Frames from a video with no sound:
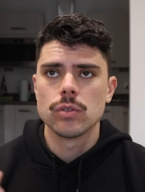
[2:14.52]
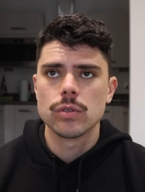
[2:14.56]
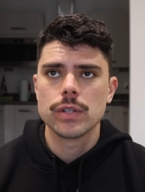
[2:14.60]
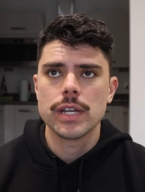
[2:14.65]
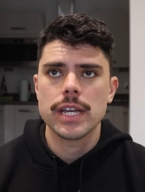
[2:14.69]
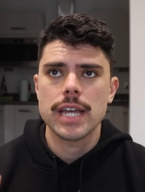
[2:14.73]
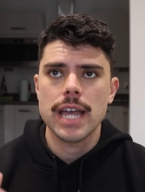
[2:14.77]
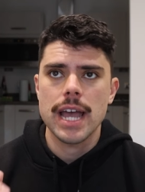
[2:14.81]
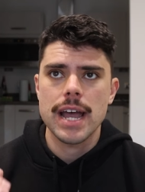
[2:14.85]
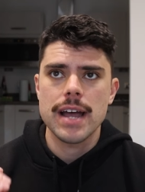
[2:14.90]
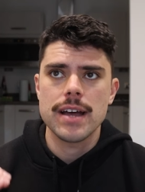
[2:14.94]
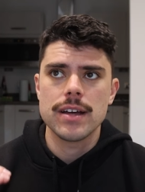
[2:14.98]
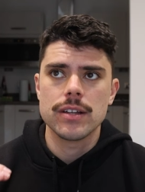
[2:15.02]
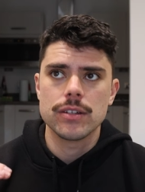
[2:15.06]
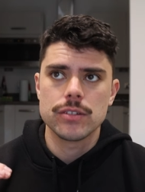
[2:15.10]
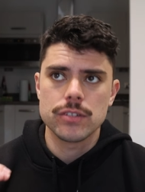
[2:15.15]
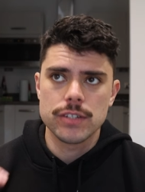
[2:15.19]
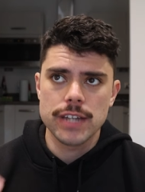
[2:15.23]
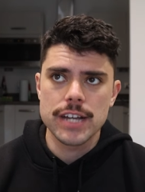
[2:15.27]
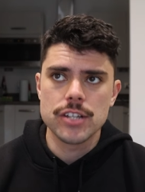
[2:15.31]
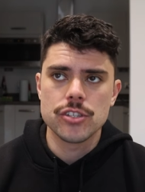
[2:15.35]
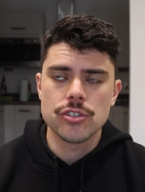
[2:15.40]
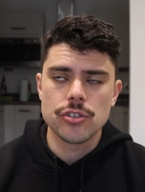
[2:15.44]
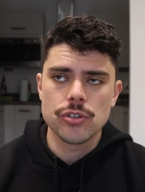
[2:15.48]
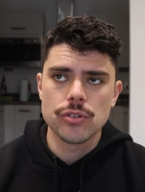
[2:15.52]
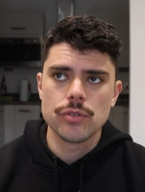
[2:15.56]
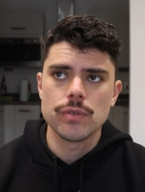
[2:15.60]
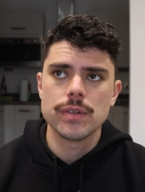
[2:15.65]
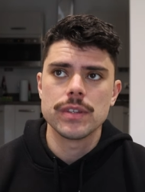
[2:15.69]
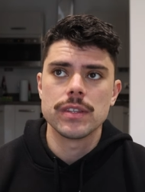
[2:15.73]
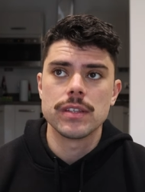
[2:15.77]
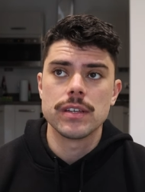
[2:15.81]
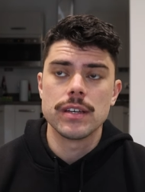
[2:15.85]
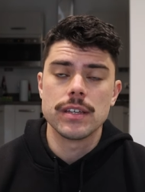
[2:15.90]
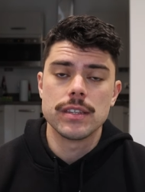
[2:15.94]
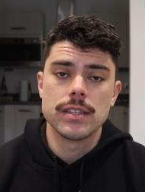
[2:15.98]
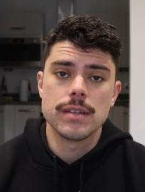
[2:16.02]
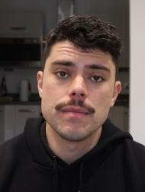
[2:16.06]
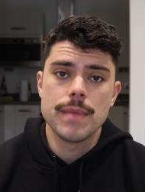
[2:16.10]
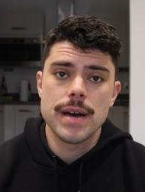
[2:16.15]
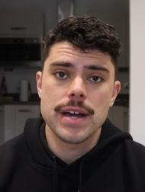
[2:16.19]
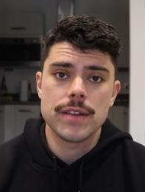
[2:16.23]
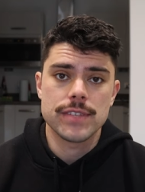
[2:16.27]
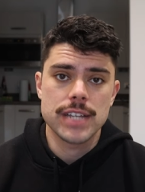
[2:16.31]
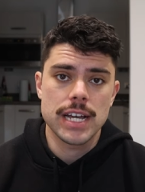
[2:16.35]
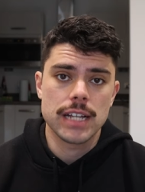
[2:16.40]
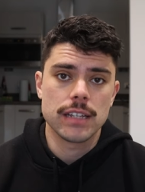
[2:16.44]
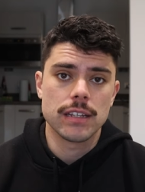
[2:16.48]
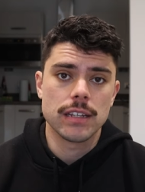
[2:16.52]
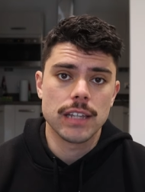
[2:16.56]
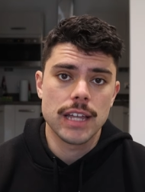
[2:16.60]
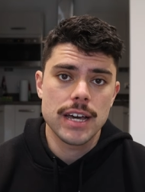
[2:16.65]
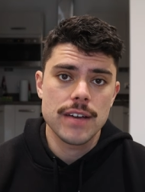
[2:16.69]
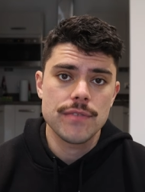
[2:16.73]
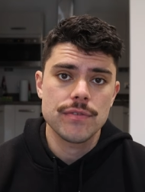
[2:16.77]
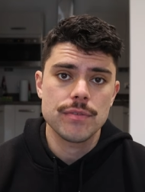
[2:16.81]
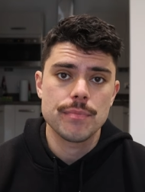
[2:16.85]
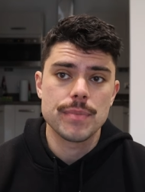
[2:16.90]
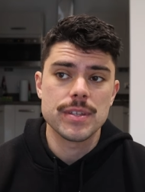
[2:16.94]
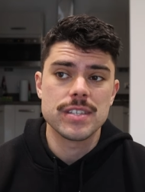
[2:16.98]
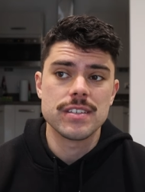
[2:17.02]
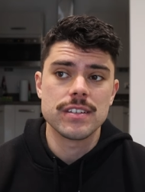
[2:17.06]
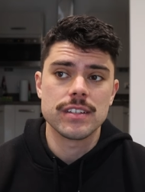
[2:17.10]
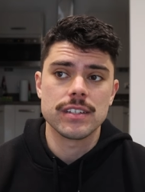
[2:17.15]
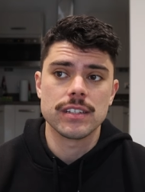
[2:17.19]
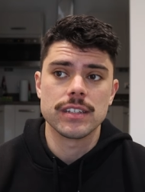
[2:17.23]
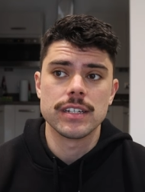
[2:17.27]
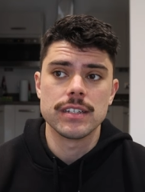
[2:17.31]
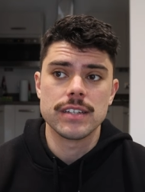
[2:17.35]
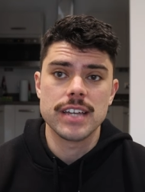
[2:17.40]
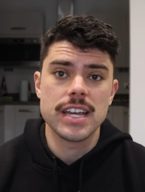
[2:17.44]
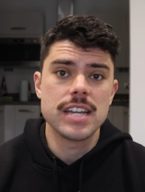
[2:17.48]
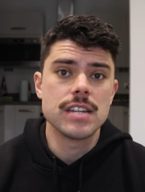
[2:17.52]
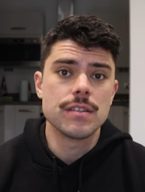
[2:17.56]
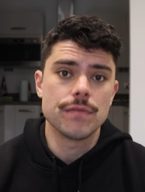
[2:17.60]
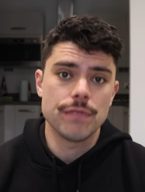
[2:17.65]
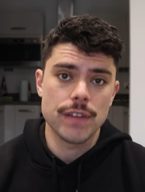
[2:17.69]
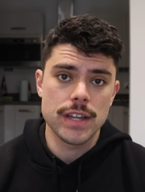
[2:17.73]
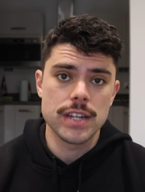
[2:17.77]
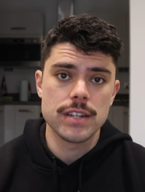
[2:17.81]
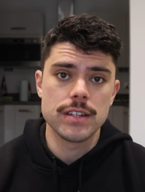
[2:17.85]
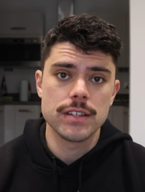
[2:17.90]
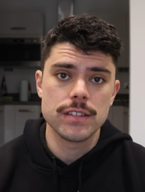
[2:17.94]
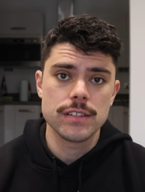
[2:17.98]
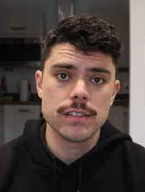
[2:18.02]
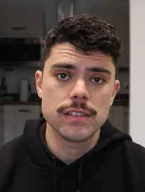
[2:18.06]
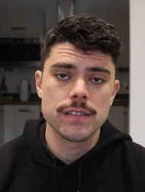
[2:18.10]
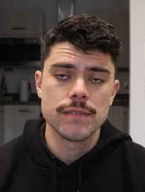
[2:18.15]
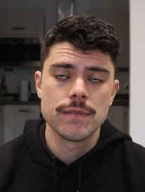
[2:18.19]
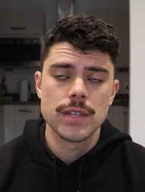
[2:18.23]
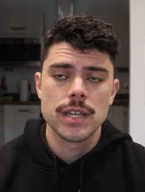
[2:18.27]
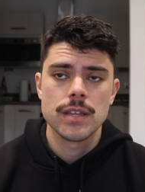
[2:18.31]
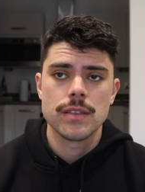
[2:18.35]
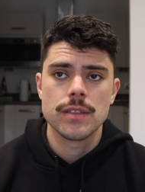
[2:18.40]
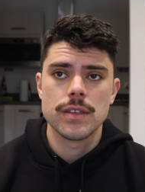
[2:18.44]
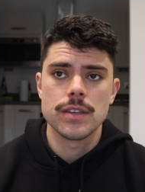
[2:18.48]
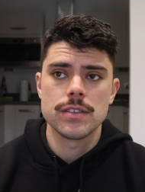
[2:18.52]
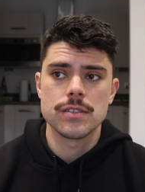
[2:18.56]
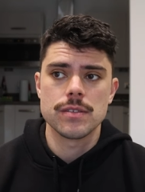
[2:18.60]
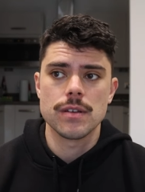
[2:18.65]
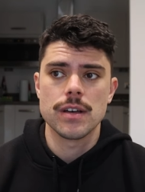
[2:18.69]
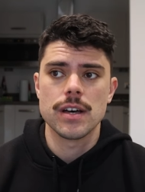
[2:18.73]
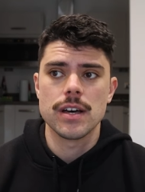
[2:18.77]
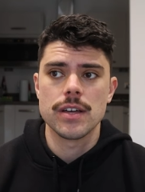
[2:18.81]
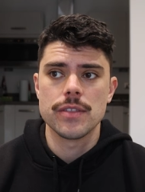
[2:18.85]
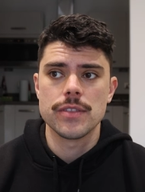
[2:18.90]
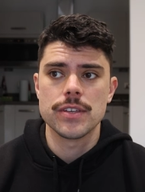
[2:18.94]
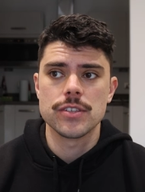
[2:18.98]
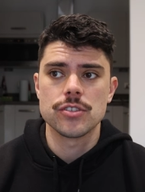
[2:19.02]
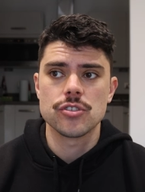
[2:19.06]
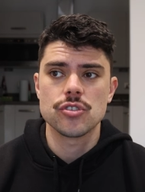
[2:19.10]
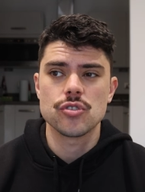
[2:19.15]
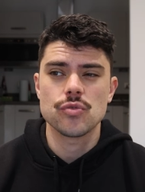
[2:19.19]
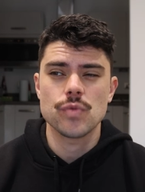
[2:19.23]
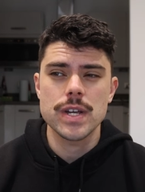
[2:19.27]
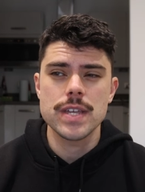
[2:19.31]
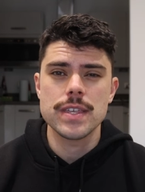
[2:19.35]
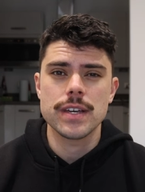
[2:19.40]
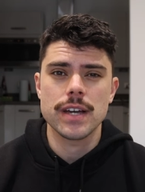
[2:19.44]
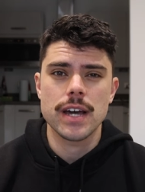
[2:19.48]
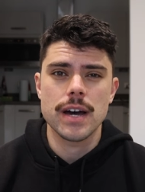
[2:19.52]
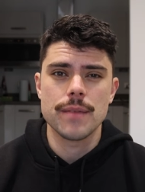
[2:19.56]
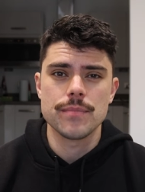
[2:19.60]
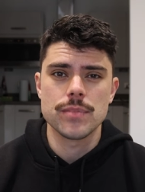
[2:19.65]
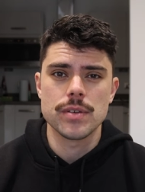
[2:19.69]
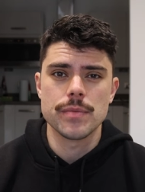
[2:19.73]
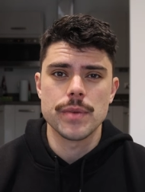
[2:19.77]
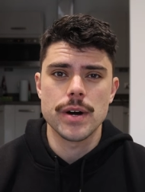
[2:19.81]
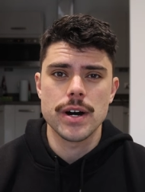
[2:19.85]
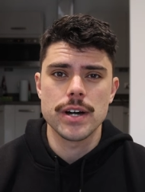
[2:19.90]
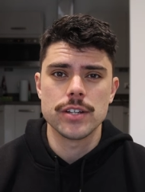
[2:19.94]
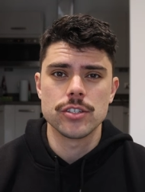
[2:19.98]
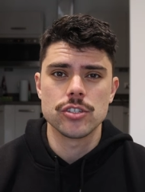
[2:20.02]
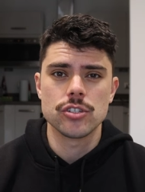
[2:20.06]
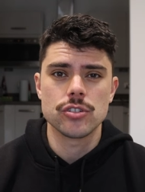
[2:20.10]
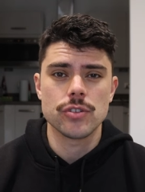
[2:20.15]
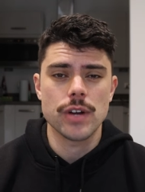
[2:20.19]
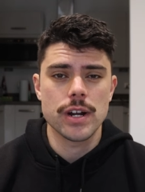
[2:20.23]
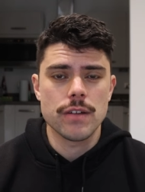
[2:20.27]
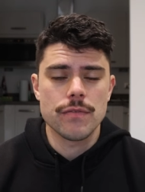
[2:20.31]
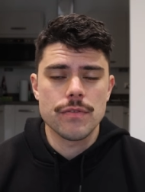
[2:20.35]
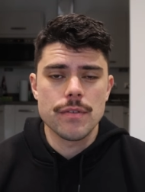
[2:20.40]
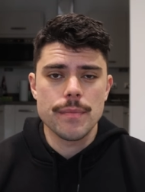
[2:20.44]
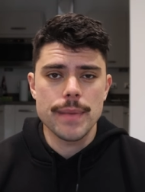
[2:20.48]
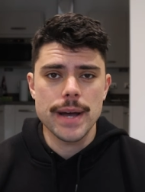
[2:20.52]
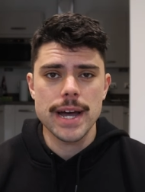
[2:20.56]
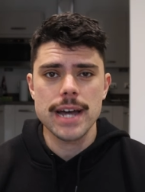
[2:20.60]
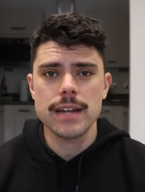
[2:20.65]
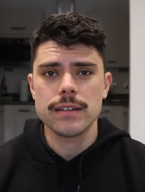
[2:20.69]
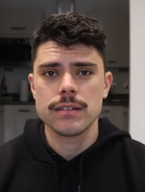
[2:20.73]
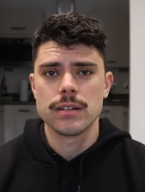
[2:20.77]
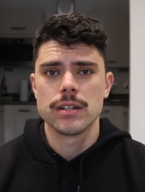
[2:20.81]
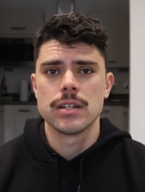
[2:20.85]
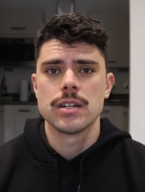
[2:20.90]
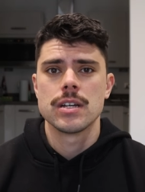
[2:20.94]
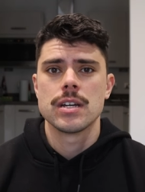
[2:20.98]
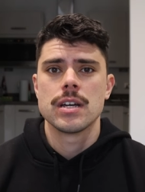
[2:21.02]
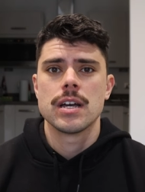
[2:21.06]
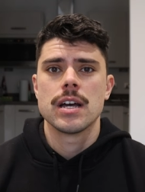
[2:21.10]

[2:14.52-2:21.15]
looking at day two and the, and the amount of talent left, particularly key defenders, there's, uh, there's three that come to mind straight off the bat.